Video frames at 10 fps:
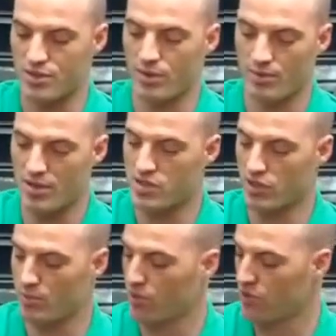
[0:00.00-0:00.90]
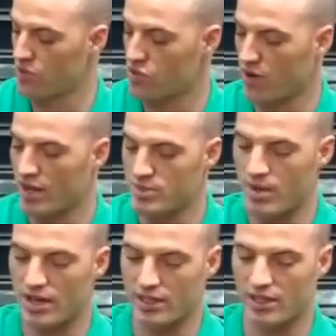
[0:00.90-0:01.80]
I basically put this trans
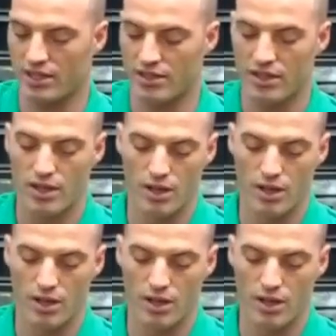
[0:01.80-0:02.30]
back in,